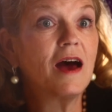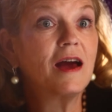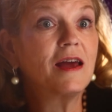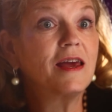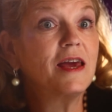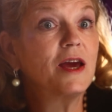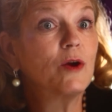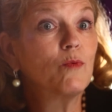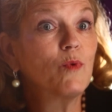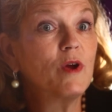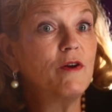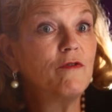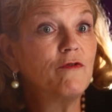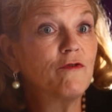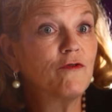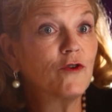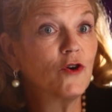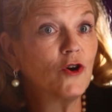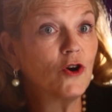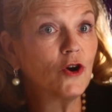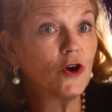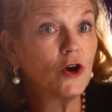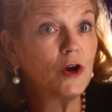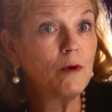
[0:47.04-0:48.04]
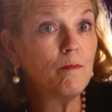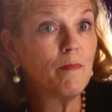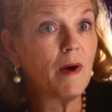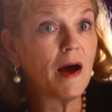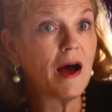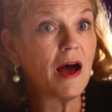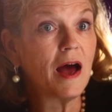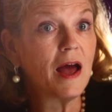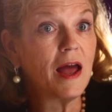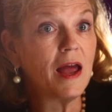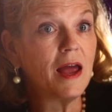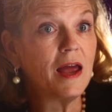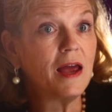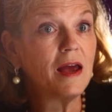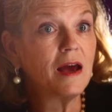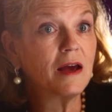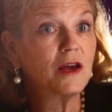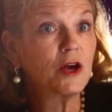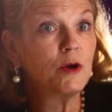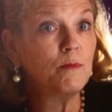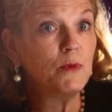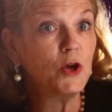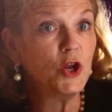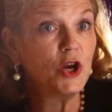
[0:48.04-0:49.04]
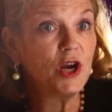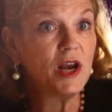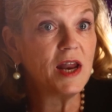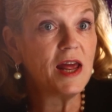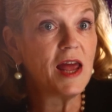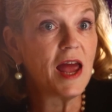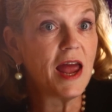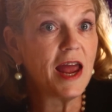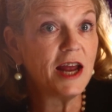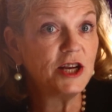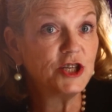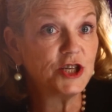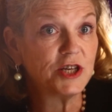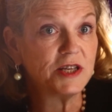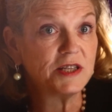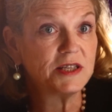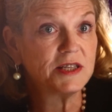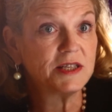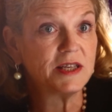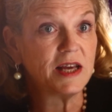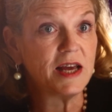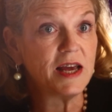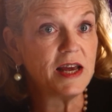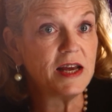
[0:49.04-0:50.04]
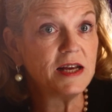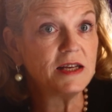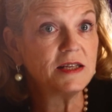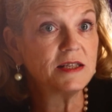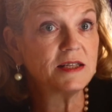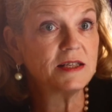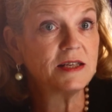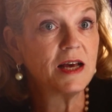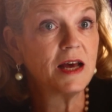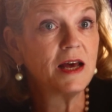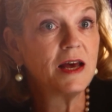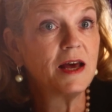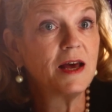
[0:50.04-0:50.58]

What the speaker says: get referred by community agencies,